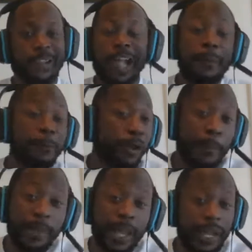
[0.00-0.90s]
I'm
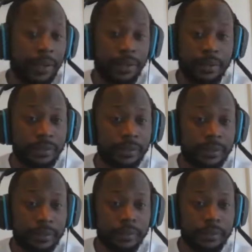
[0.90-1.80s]
pro player.
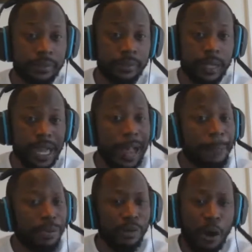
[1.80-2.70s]

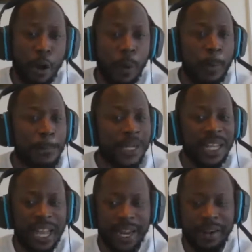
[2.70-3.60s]
I'm pro
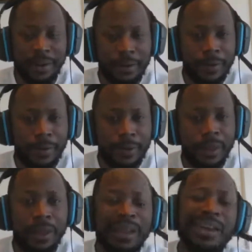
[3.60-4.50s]
player.
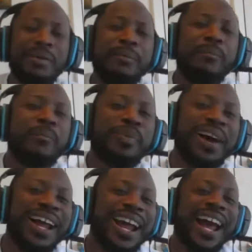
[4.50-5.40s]

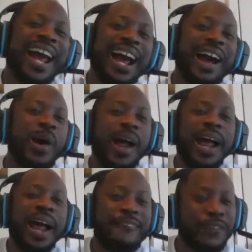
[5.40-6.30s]
But
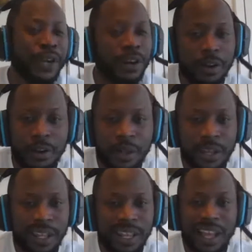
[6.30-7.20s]
however,
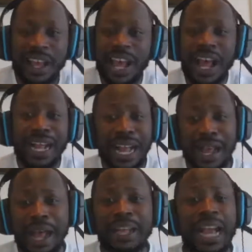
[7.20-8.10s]
I
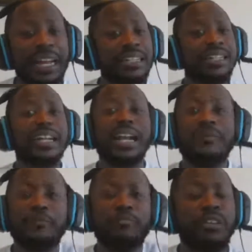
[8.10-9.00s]
gotta look at
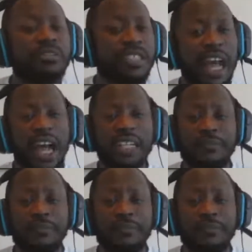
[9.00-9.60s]
it from both sides.